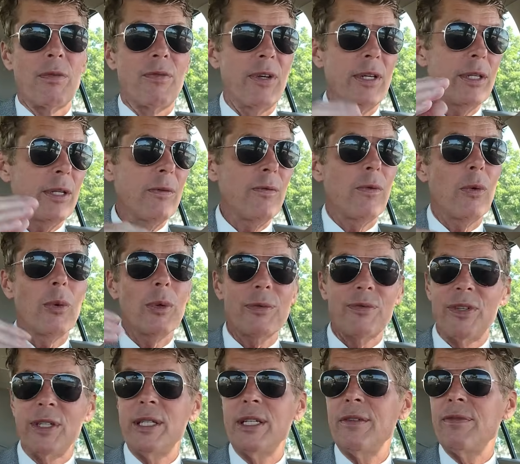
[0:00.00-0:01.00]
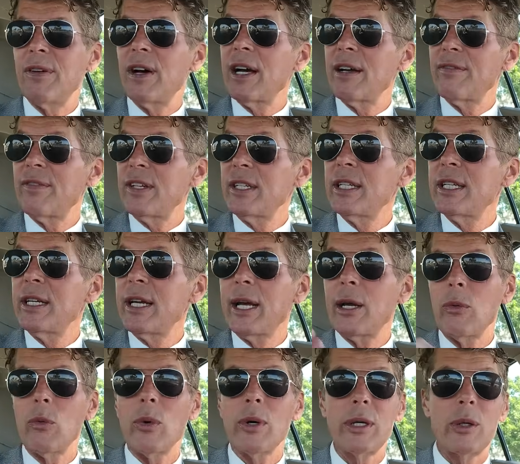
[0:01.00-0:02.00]
54, 55,
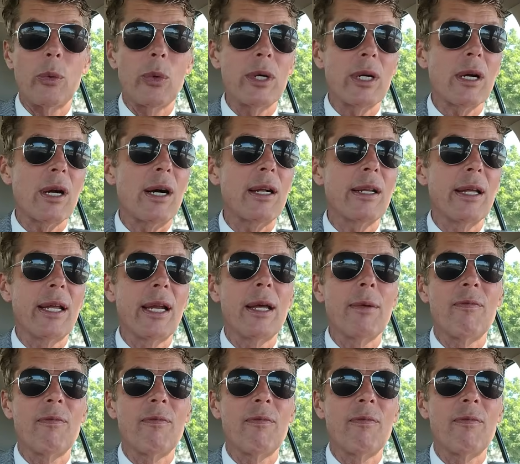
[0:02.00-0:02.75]
58, one you want to call it.